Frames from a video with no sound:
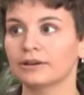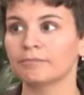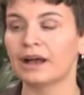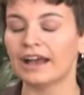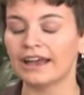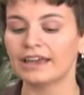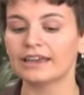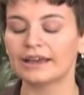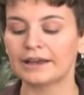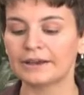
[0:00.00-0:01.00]

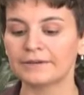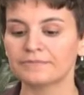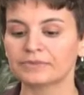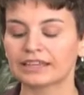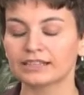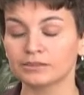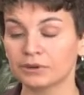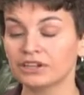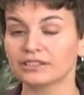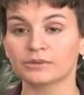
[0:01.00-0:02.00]
My um,
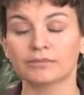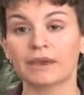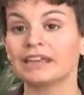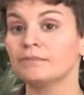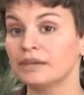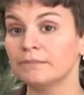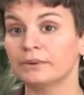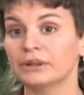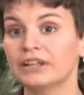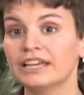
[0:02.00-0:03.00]
experience with many
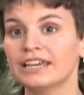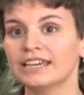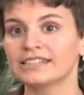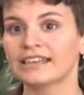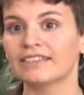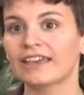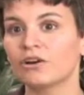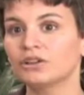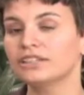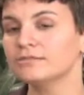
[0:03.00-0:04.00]
people is that they
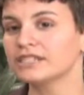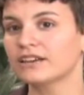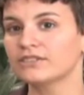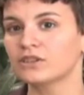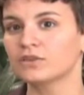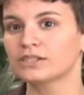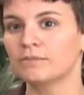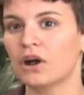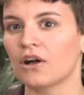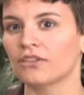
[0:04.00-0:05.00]
hold themselves so
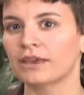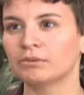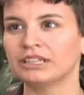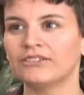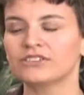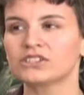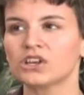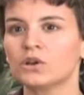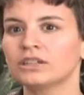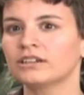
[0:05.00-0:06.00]
small. They believe
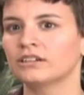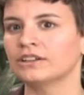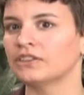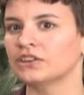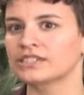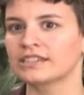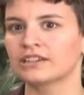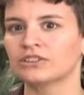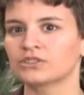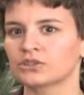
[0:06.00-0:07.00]
so little in their
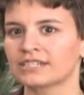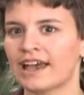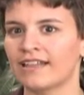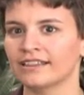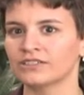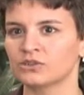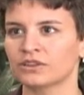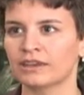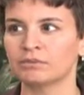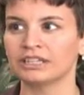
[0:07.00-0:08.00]
skills or talents,
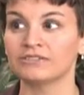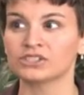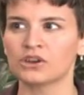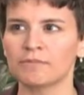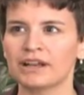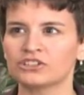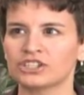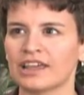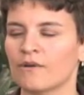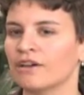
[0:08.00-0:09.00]
or they believe so much
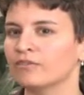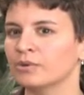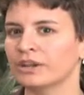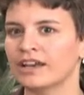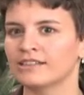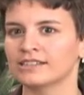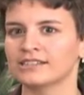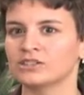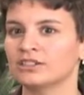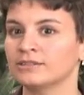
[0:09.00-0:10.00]
in how everyone else
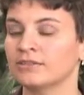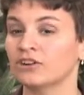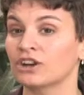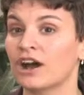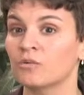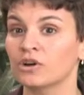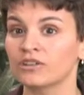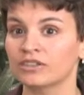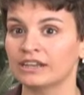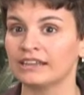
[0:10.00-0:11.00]
has told them they're not
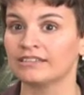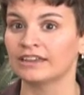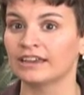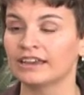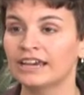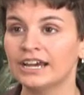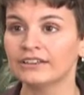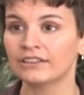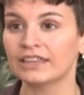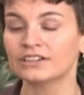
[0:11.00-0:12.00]
worth anything,
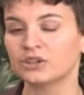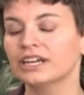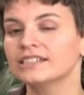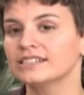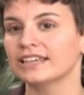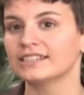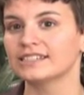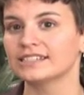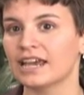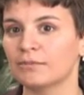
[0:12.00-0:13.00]
that that translates
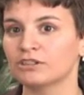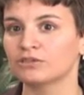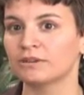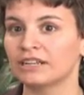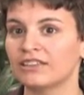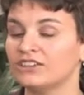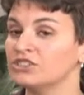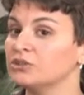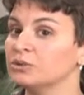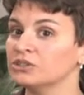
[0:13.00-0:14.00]
into how much money they
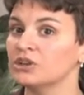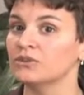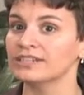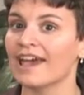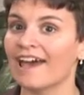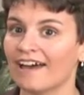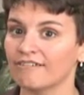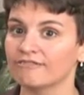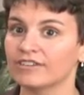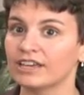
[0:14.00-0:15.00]
do or don't
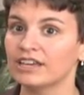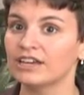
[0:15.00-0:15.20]
have.